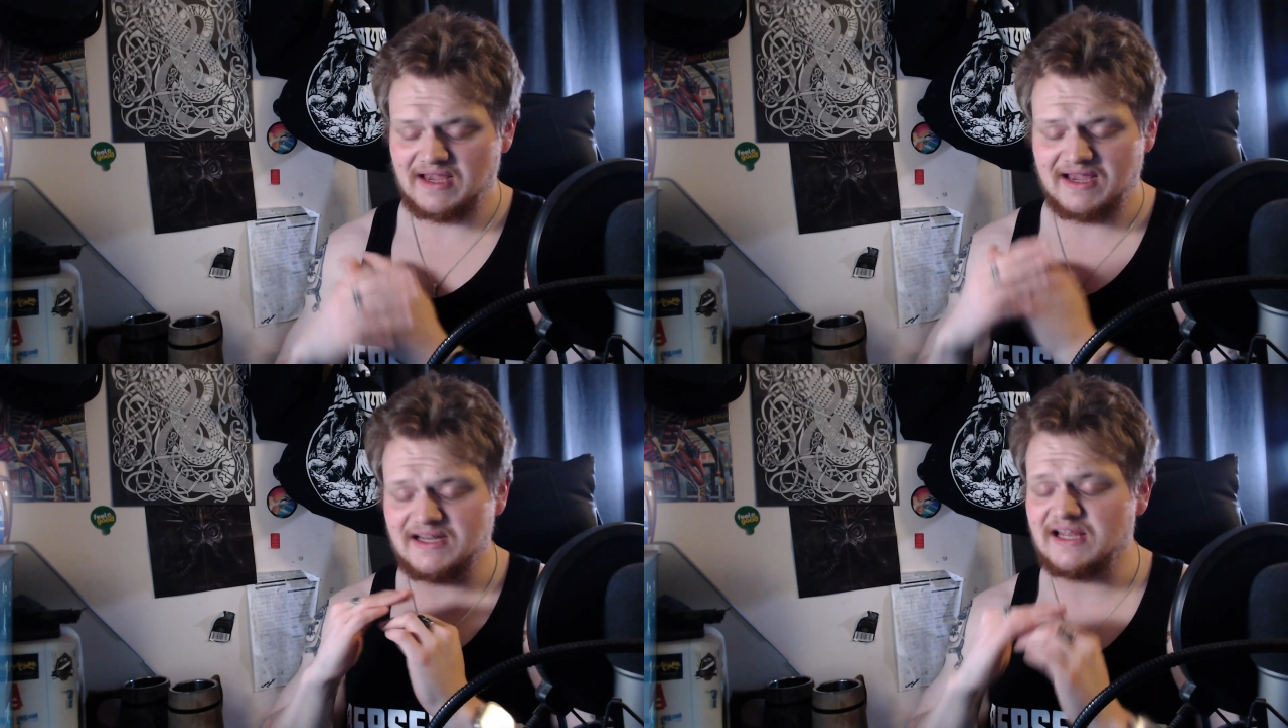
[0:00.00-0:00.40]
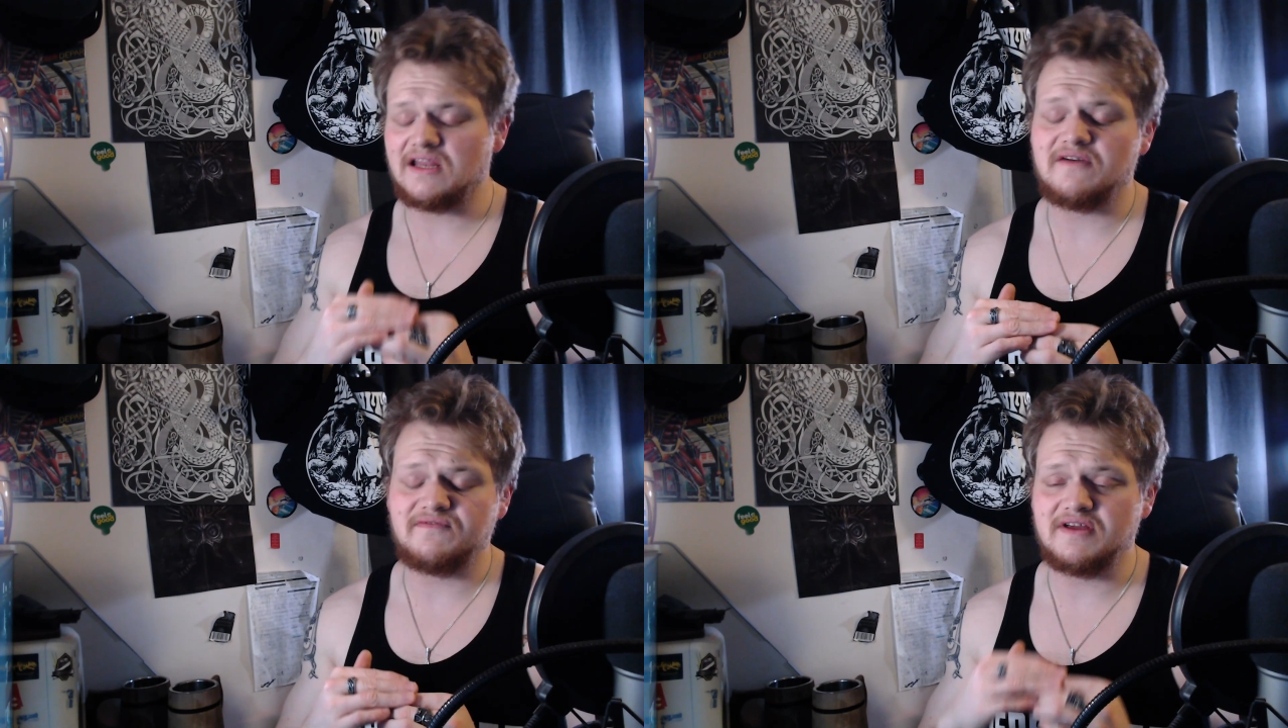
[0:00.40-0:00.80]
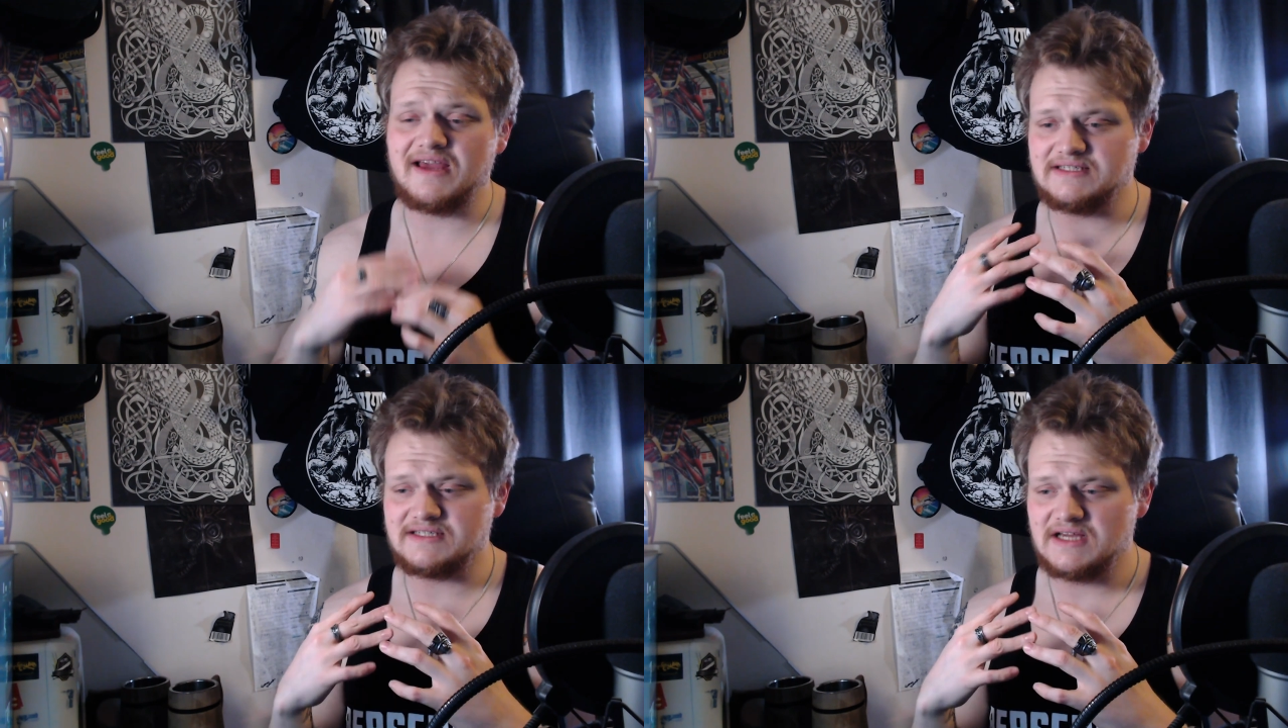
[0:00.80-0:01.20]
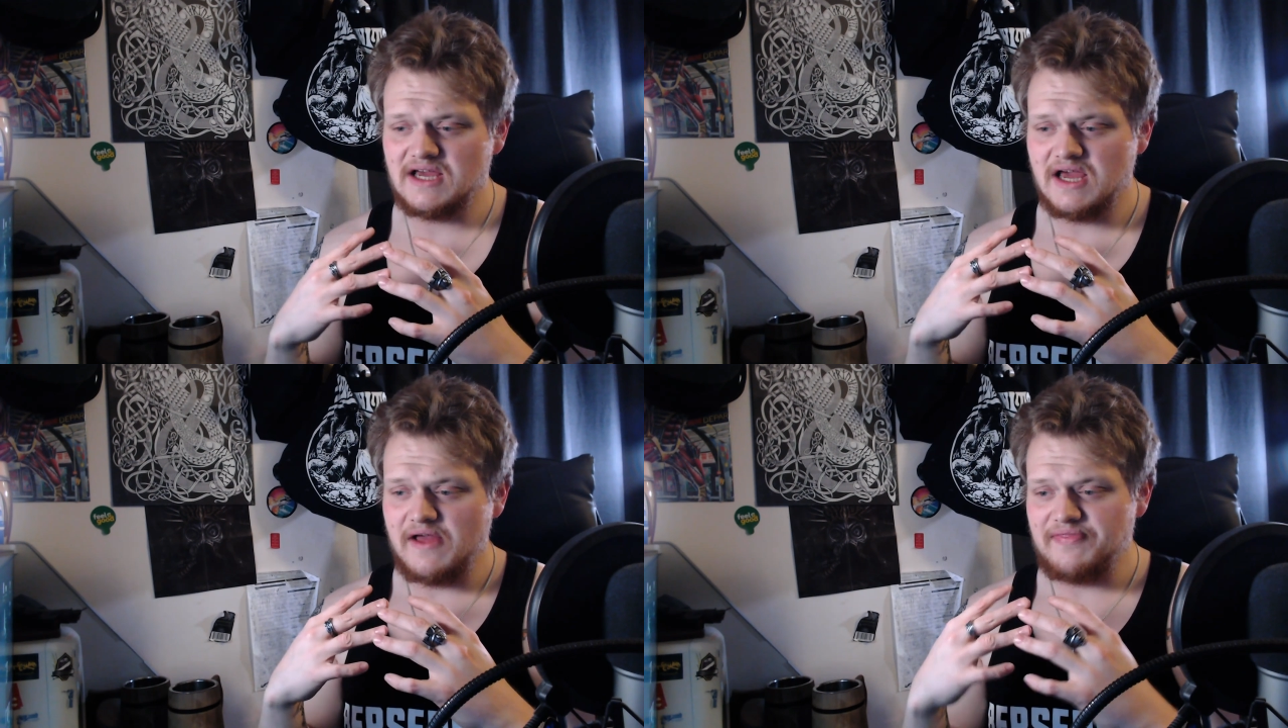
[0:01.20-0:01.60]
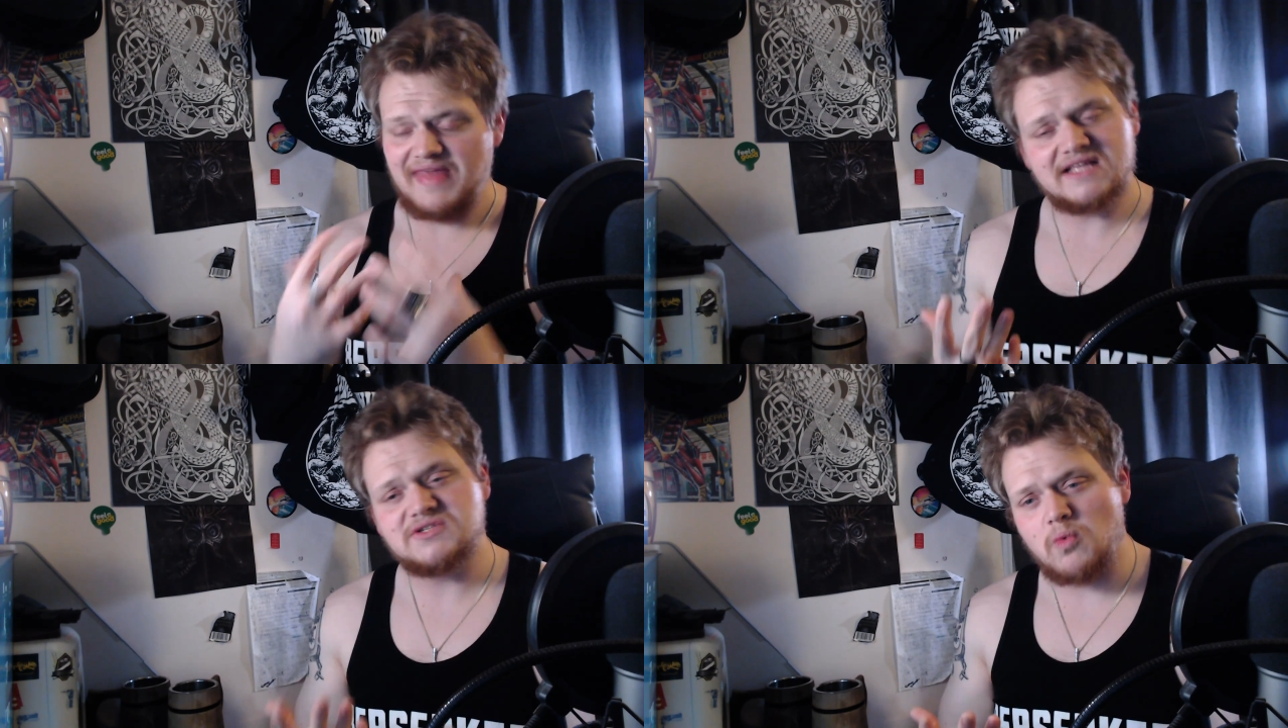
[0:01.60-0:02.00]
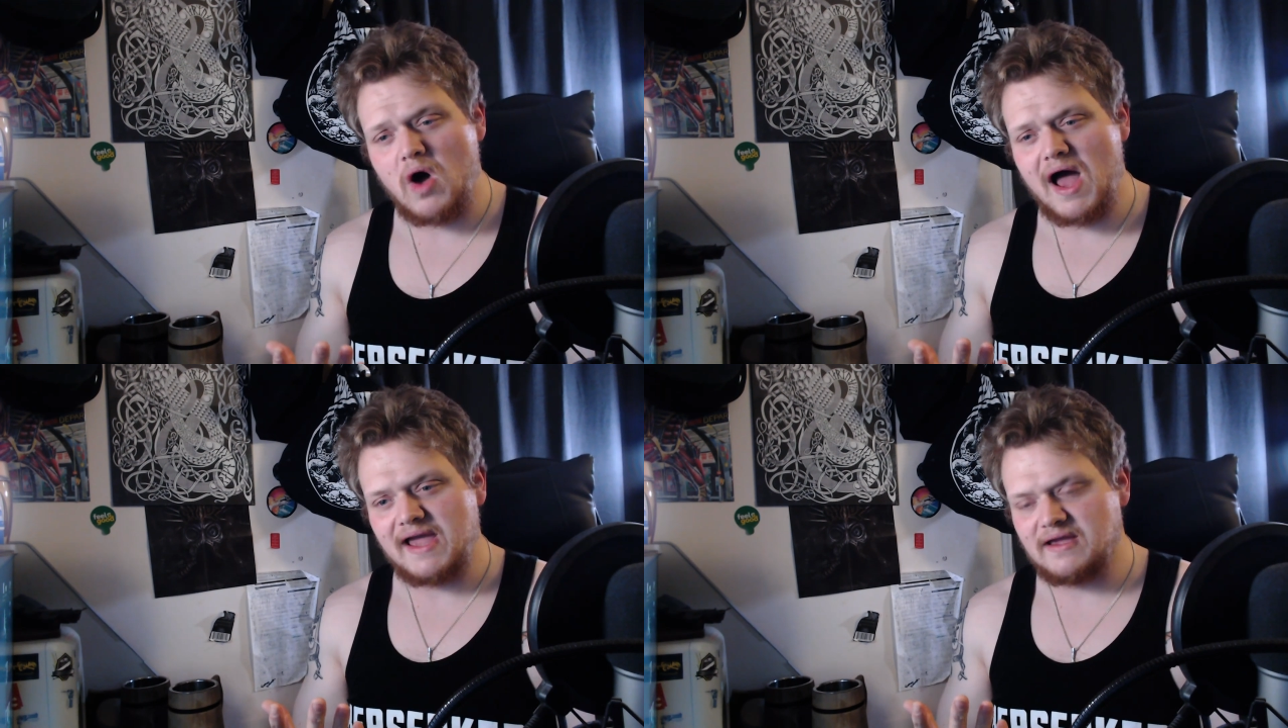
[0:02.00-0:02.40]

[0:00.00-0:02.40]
and I loved it, and that's why.